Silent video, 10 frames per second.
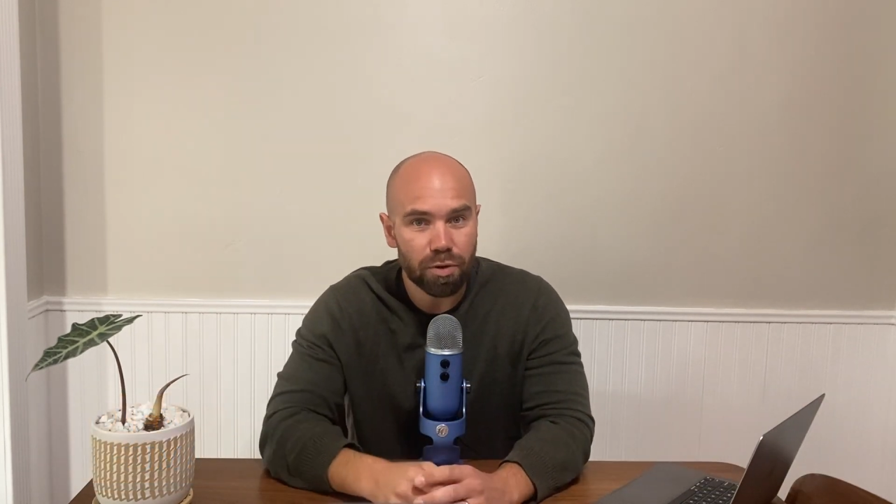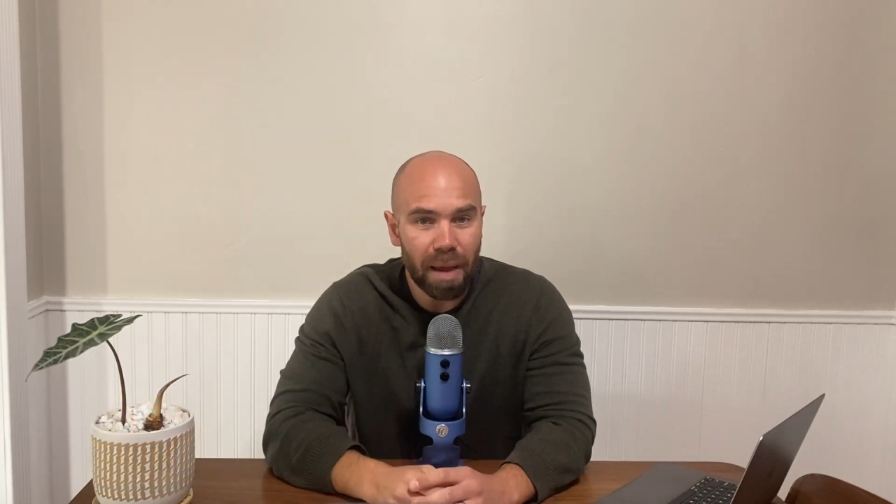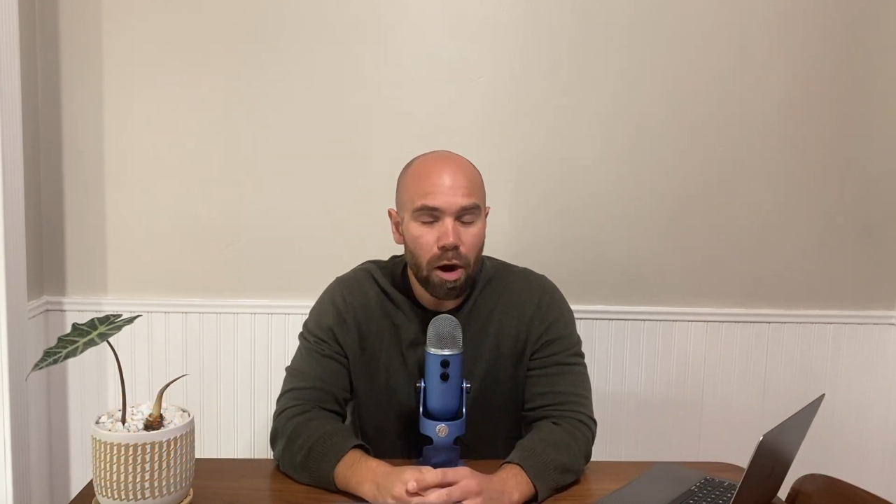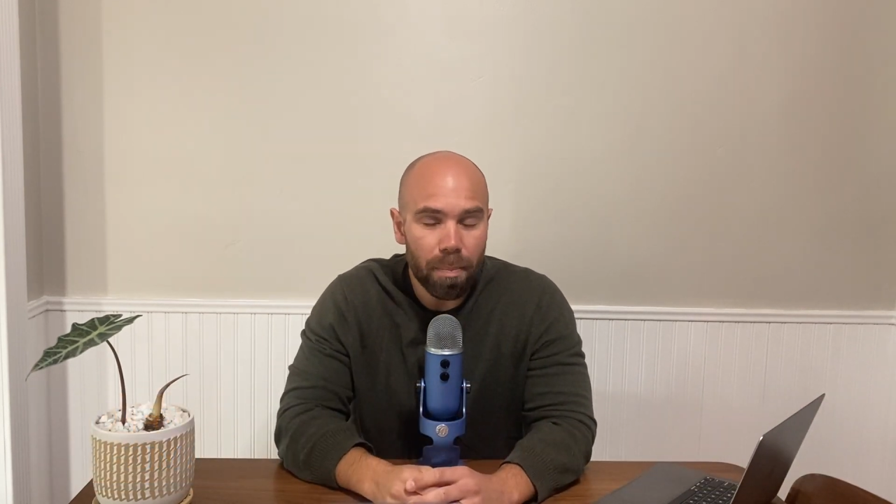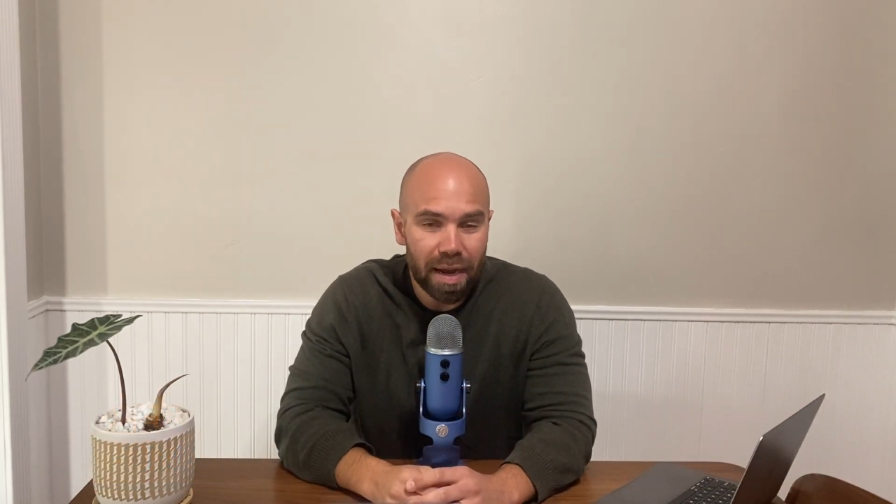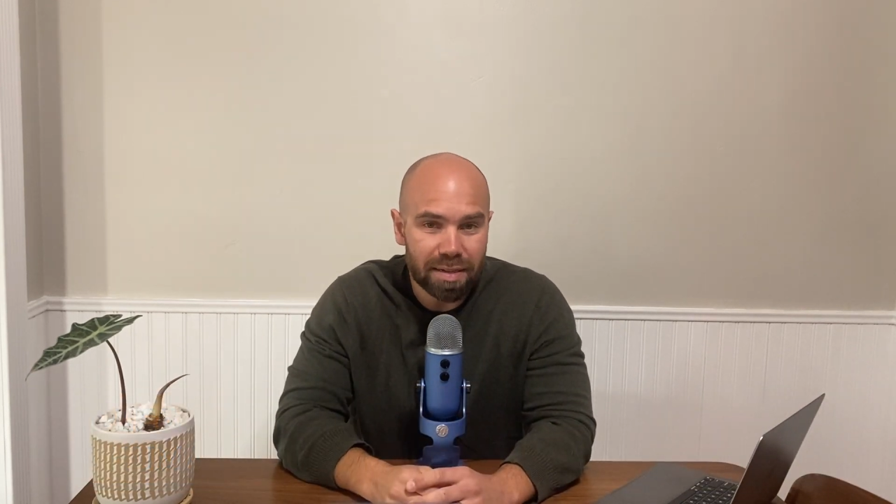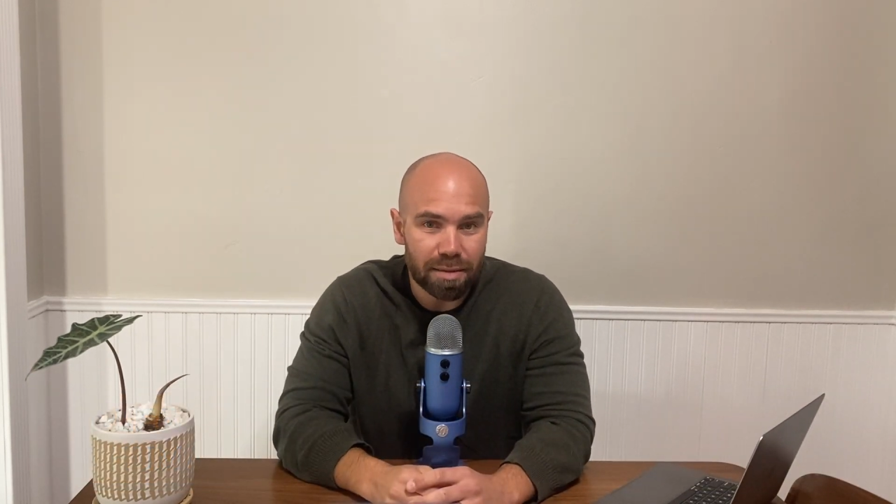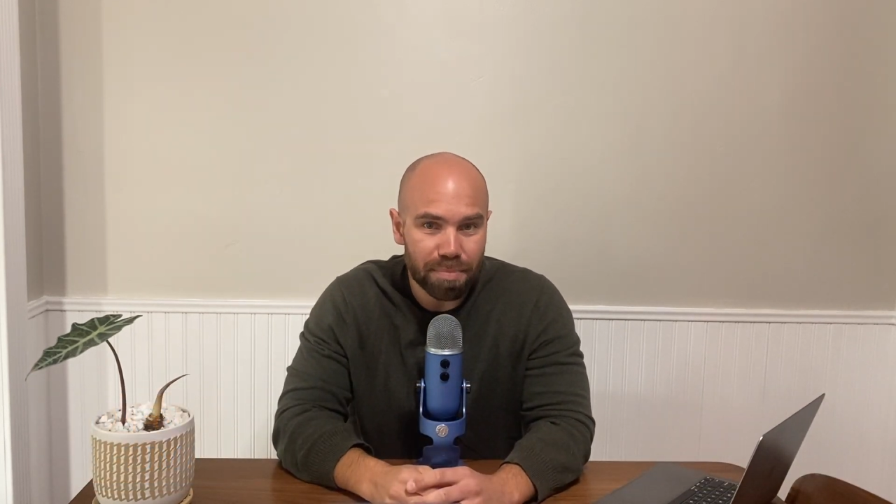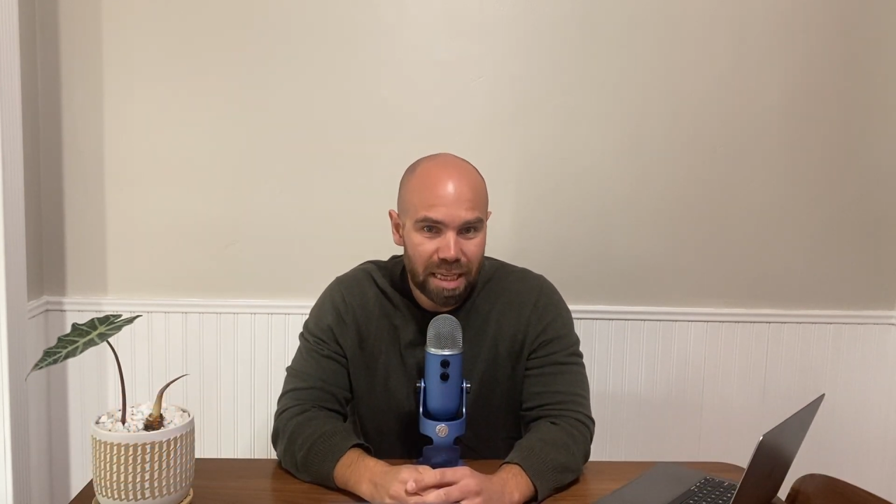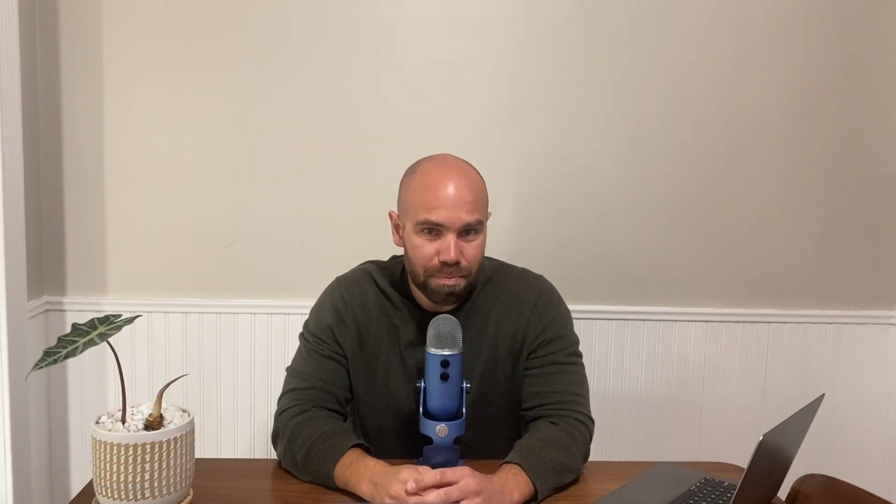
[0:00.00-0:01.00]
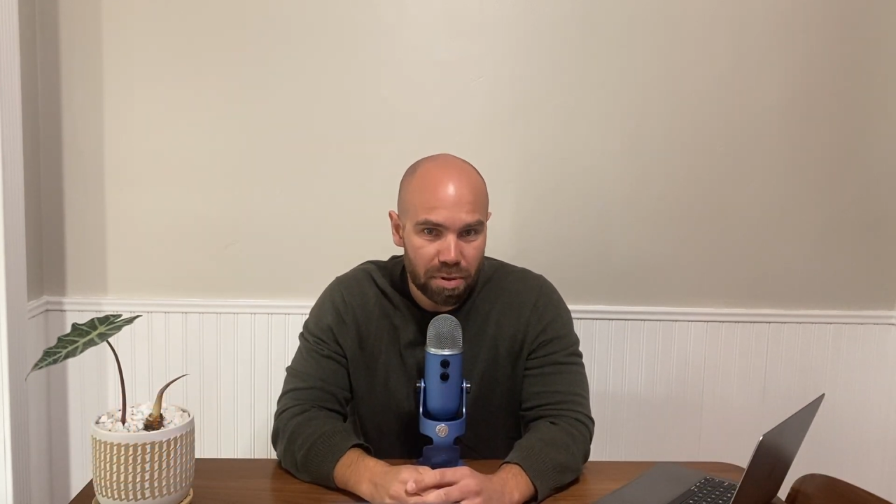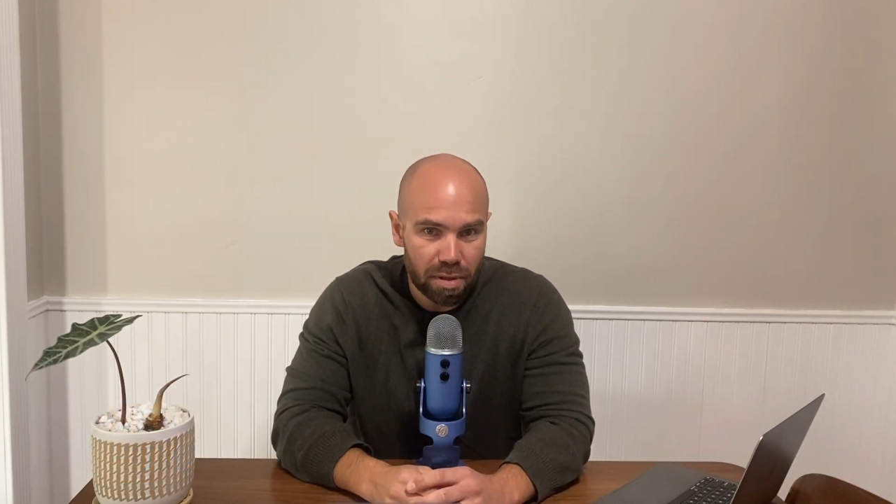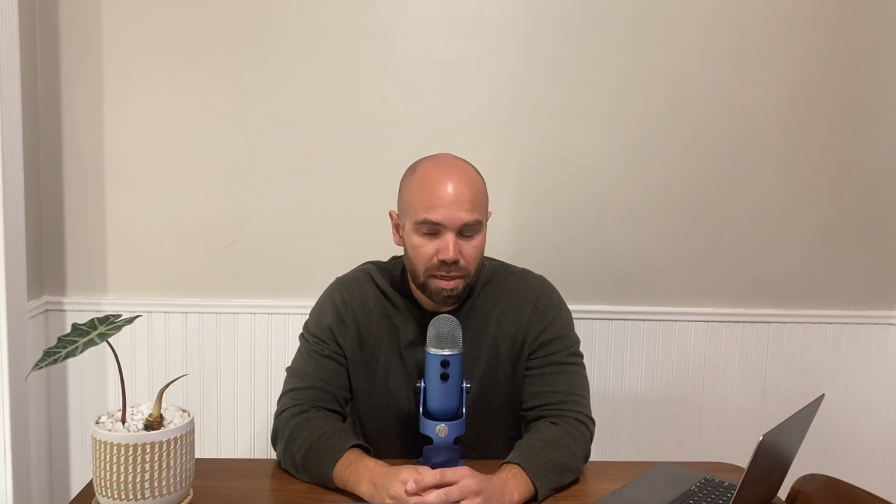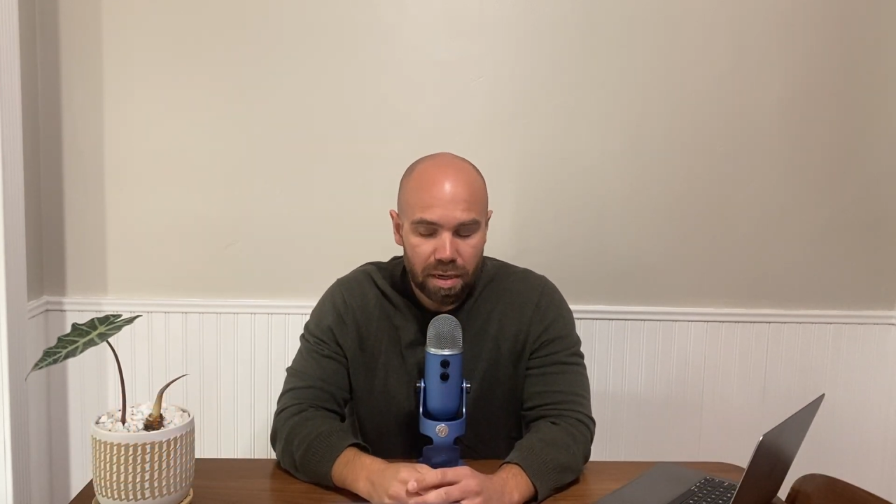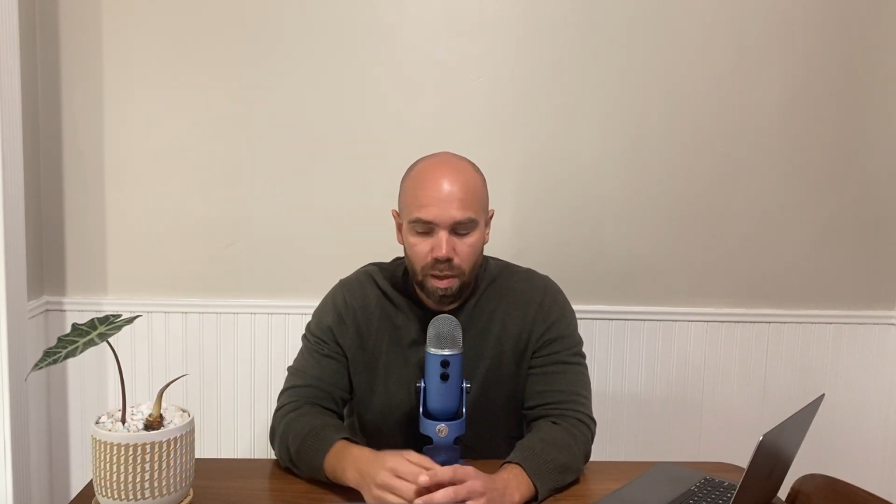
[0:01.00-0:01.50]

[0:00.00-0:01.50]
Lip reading: power back to the people,